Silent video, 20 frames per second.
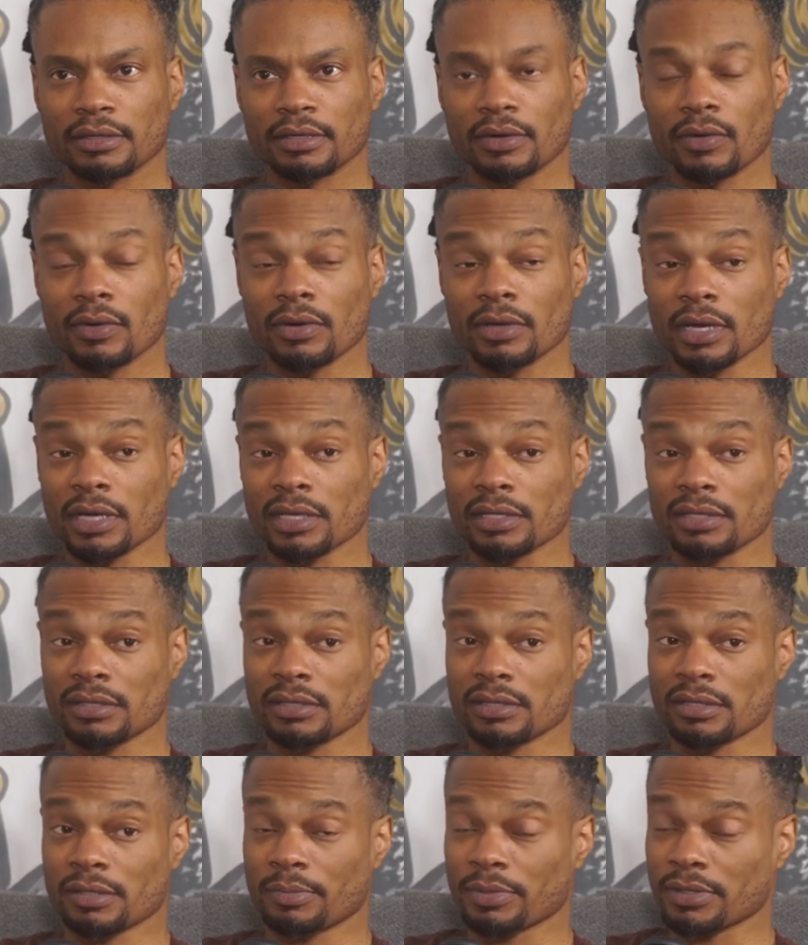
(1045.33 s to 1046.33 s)
Oh, I guess
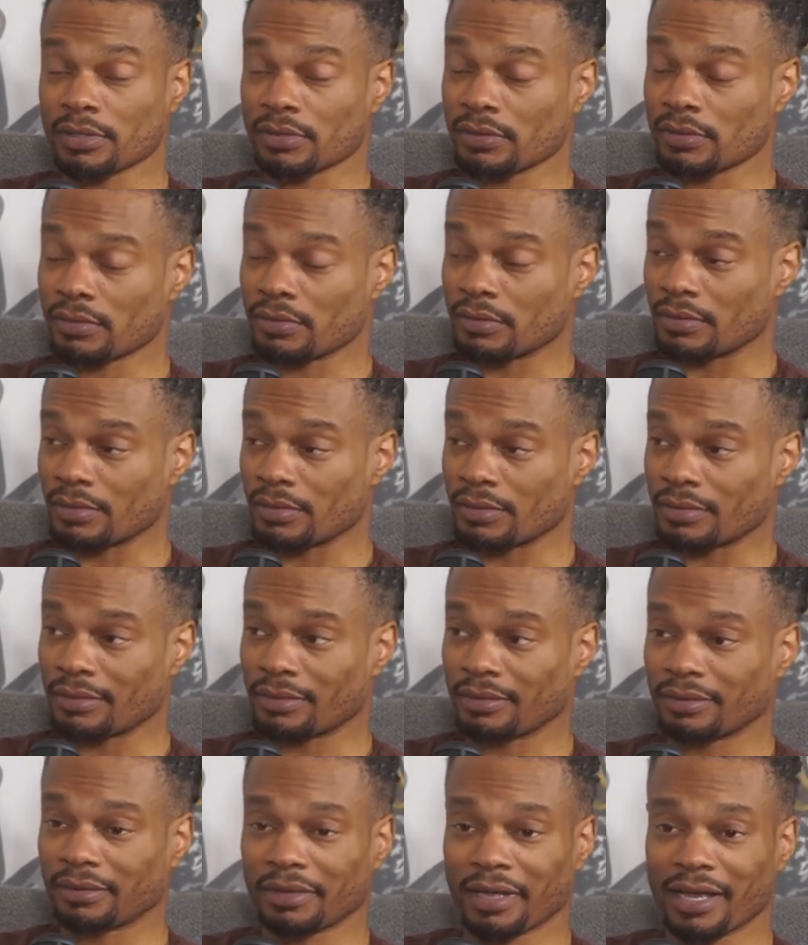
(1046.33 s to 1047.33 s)
it depends on
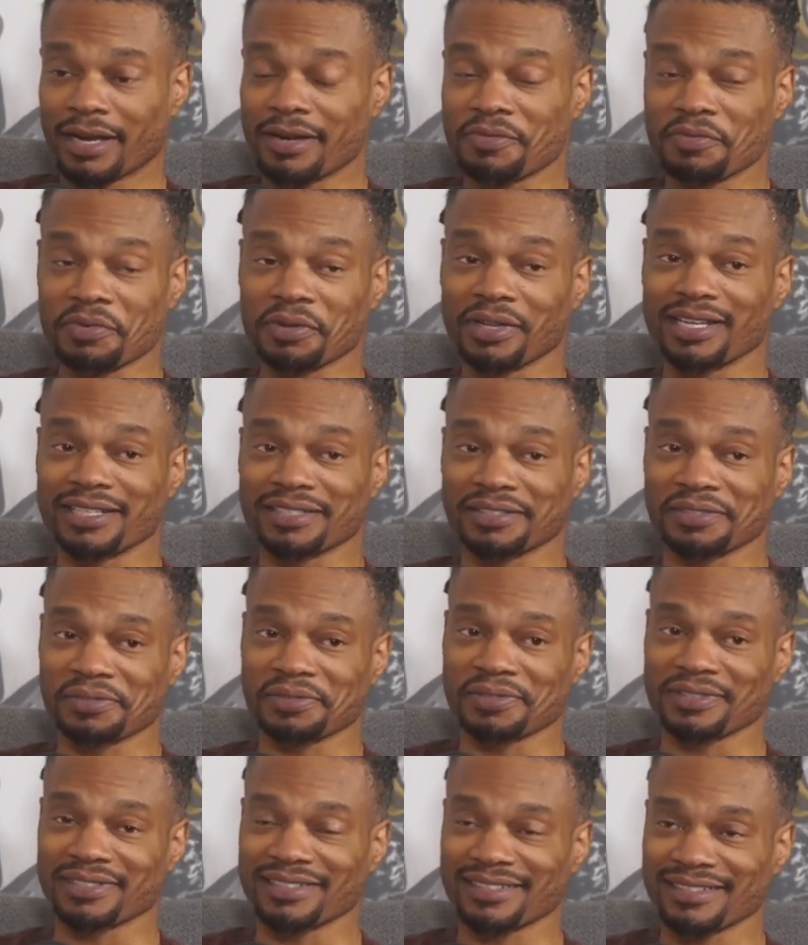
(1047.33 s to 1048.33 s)
I didn't realize there
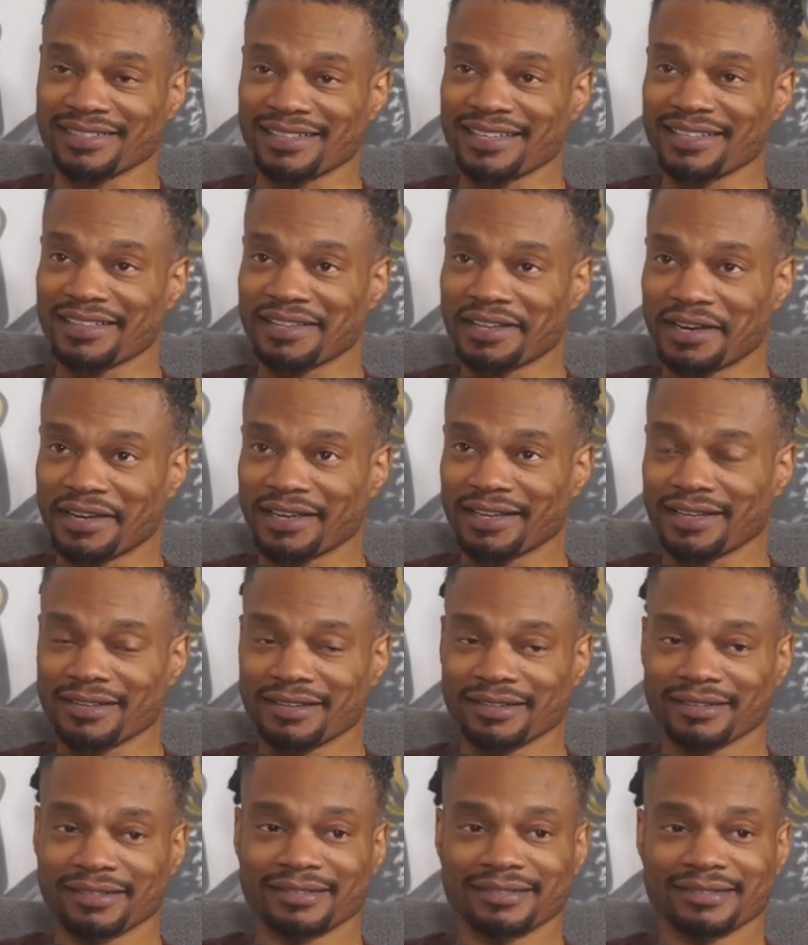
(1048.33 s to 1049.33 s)
was this thing that I
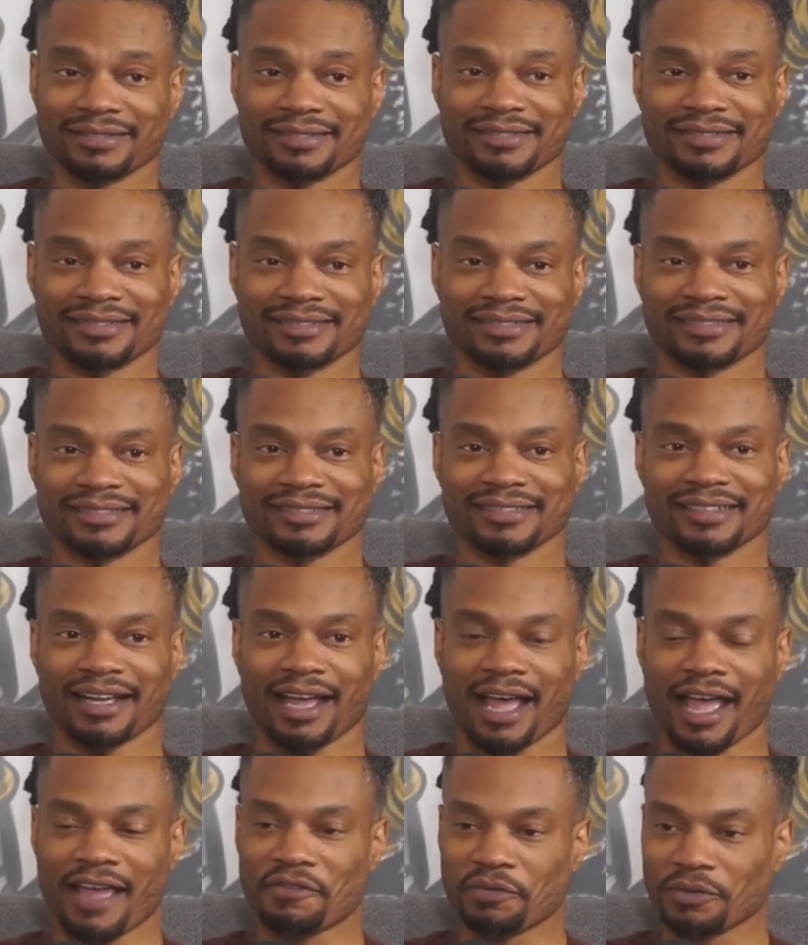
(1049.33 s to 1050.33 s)

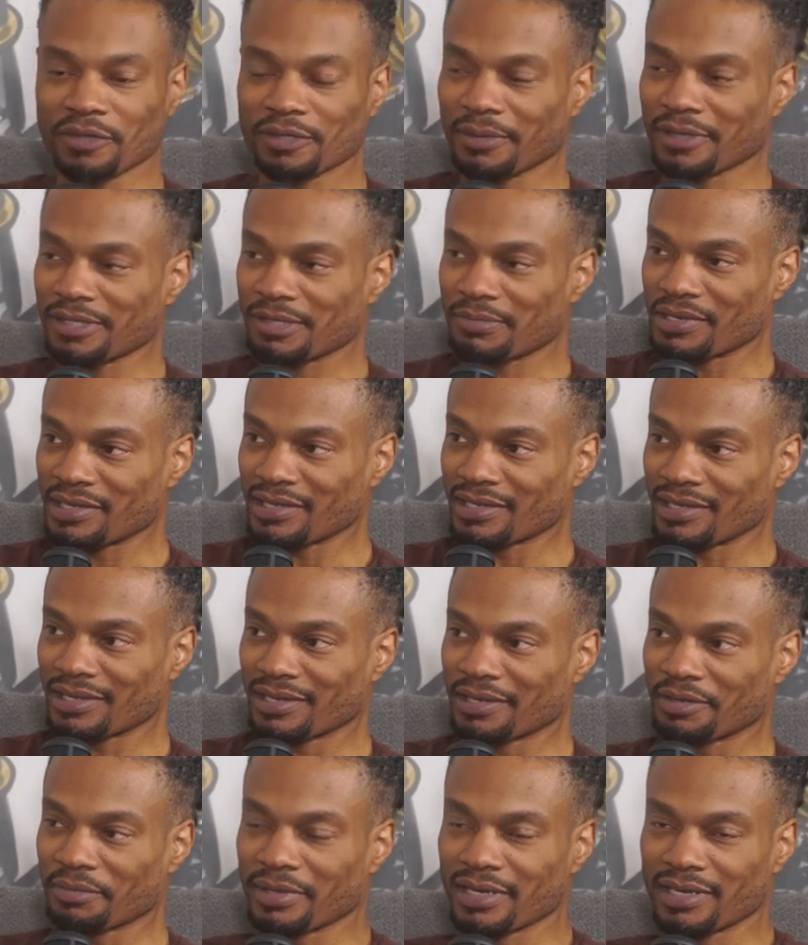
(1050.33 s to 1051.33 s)
I have no responsibility to
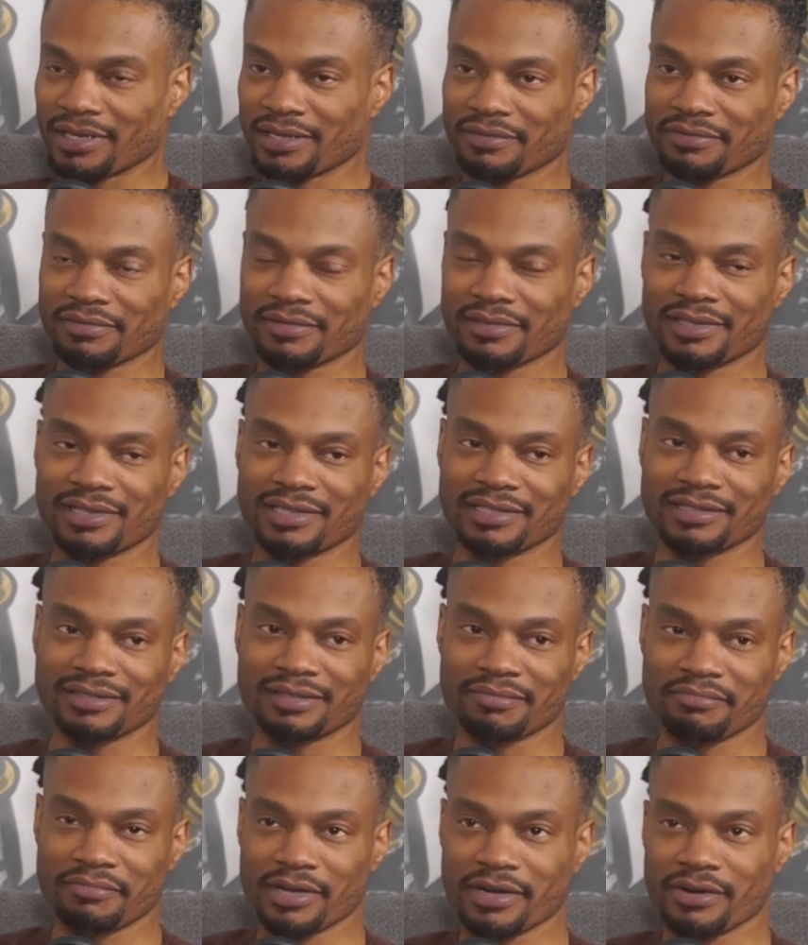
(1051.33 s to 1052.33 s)
anybody if, unless
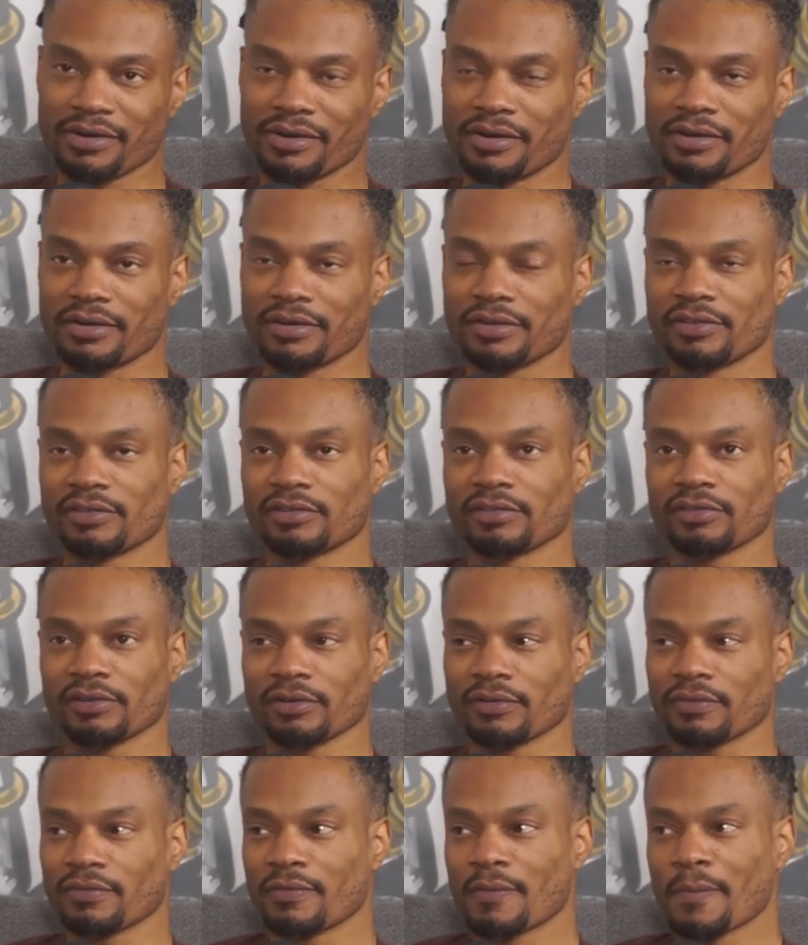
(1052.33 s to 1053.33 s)
I'm married. I so don't
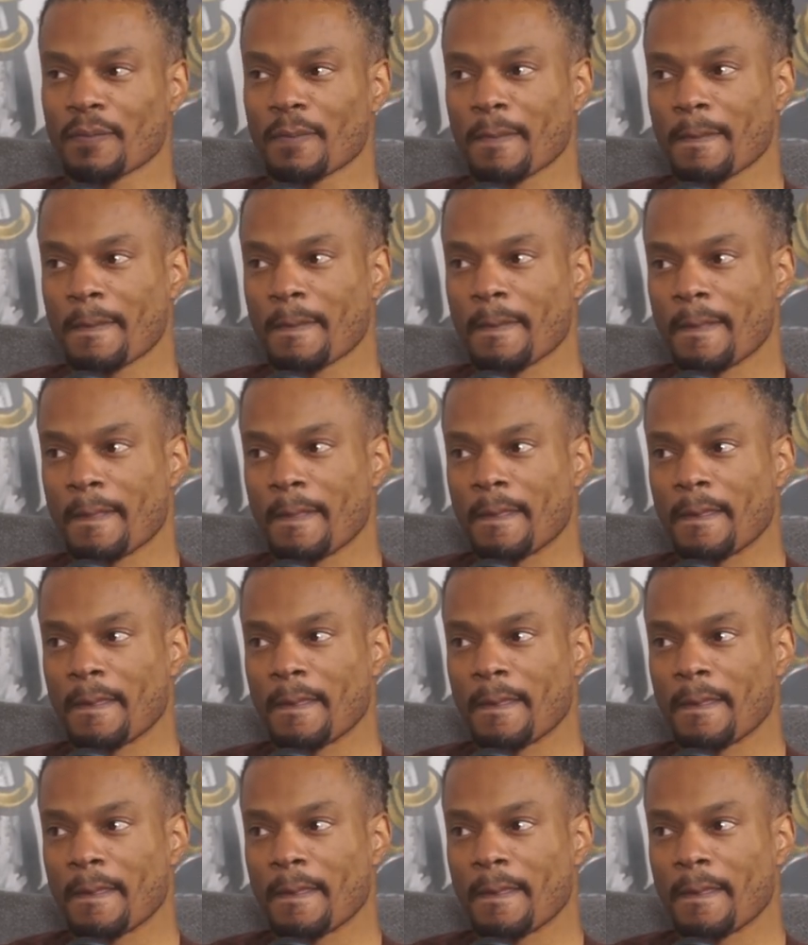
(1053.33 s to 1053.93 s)
disagree with it.